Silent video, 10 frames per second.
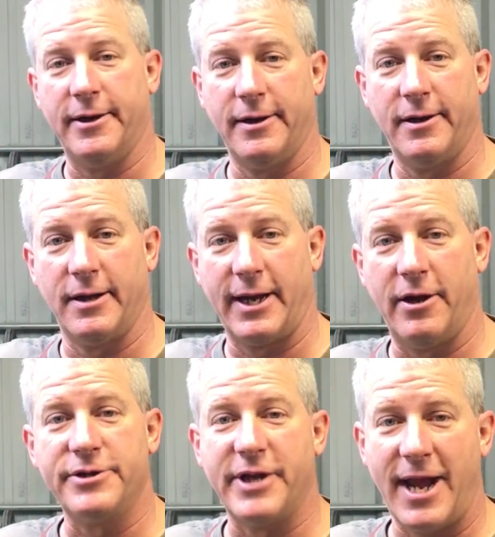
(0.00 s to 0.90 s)
here
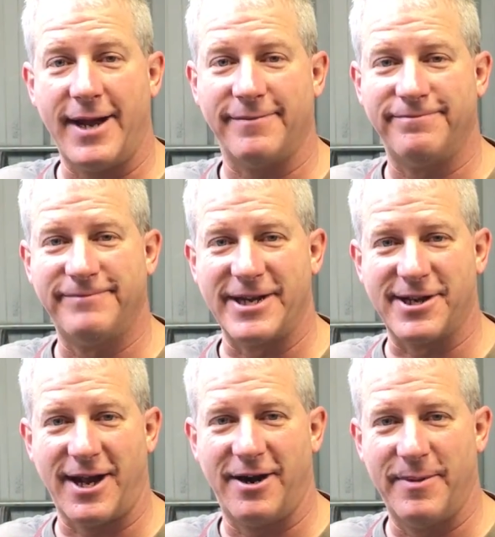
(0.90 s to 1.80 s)
later on today.
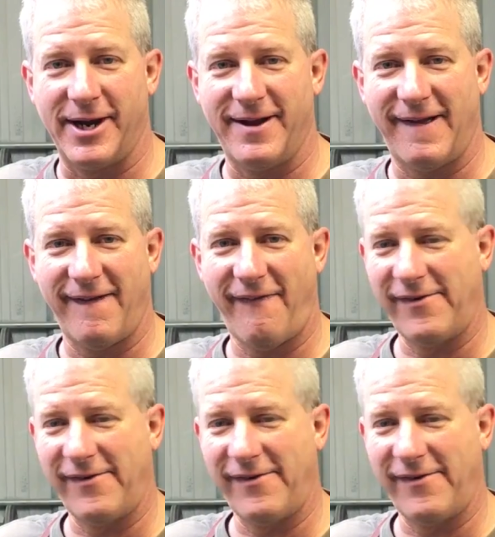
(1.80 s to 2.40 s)
Thanks a lot, everybody.